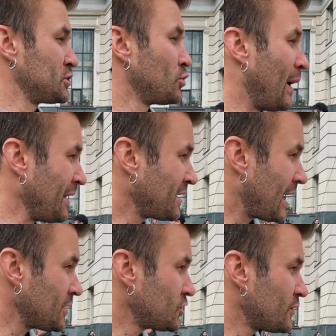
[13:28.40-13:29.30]
one
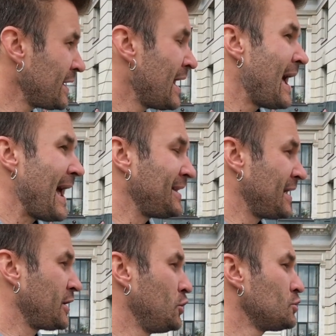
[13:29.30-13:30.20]
country
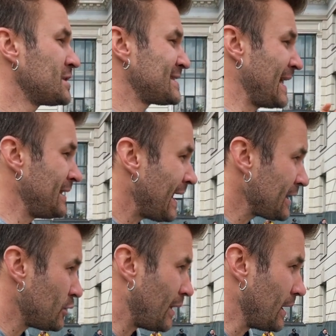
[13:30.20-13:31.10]
and accuses
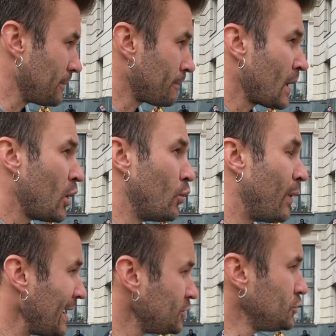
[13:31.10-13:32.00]
another one.
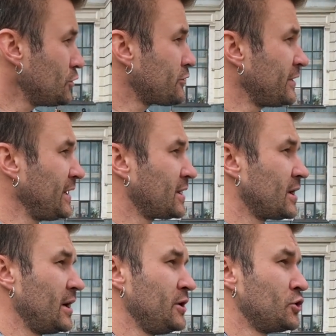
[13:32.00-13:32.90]
Why do you
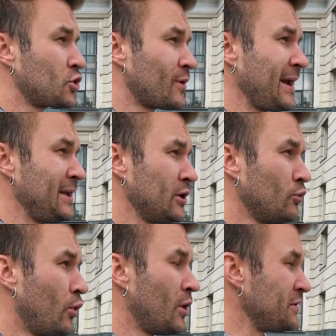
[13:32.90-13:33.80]
think
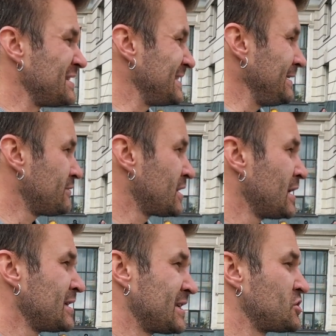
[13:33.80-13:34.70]
Ukrainian war received
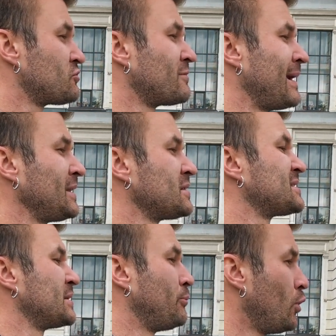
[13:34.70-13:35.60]
such a tremendous
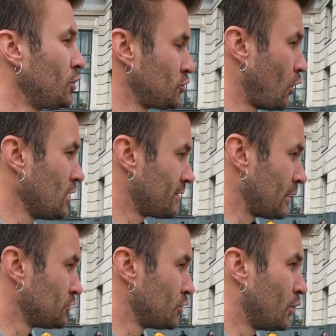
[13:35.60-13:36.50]
support all
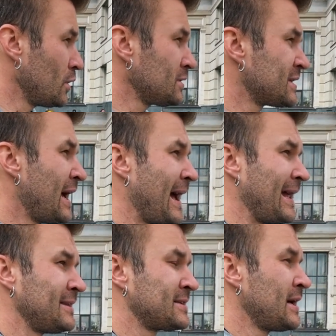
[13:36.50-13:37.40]
around the world
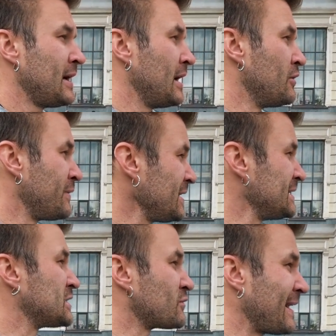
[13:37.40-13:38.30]
and
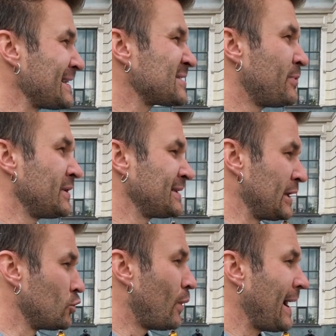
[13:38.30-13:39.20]
really transparent
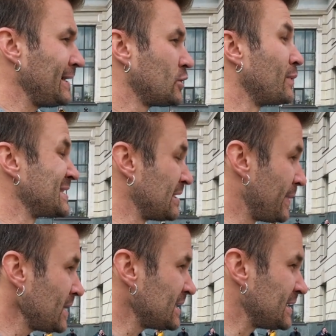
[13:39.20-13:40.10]
and wide
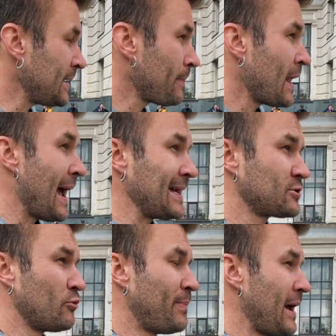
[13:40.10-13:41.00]
visibility
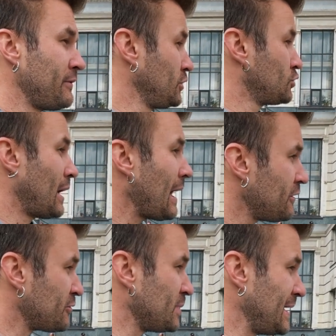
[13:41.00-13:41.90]
as comparing to
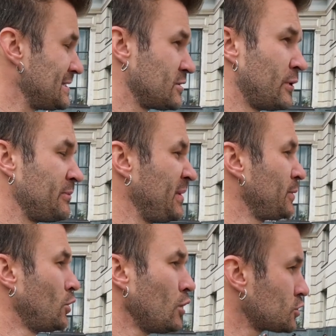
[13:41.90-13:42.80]
other places where
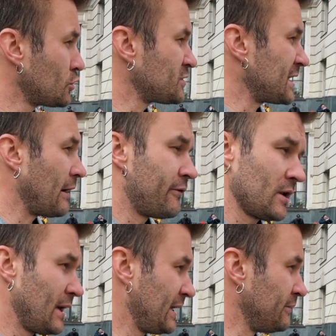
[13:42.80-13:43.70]
people also
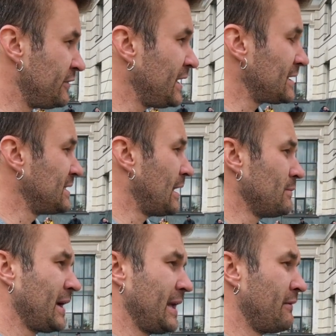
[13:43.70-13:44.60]
suffer, like in
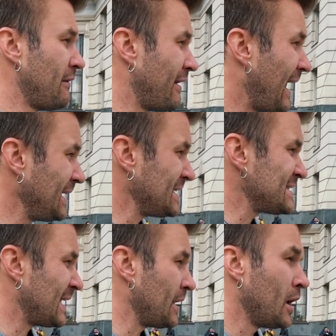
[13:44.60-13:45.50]
Vietnam, like in
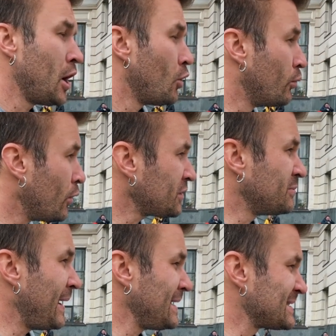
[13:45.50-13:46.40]
Afghanistan?
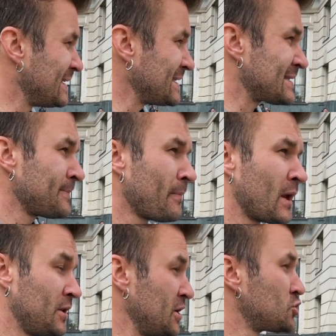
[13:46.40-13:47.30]
What makes this
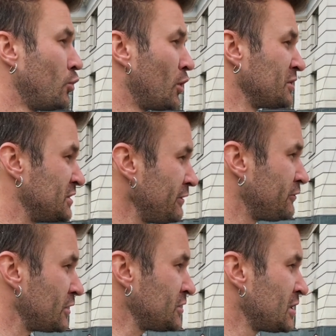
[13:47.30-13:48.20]
war
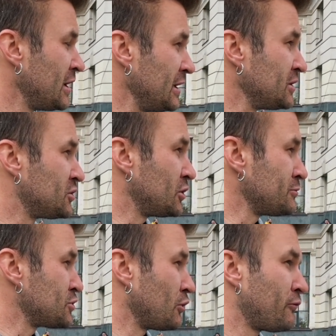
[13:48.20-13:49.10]
different in
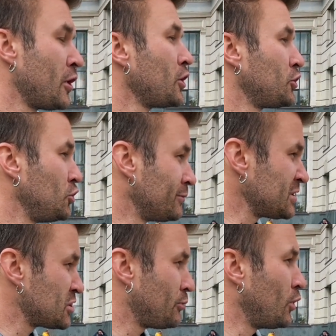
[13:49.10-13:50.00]
terms of
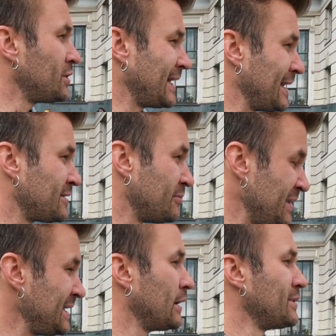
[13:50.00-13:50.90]
human support and
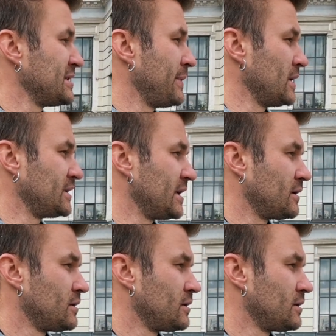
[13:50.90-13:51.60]
media visibility?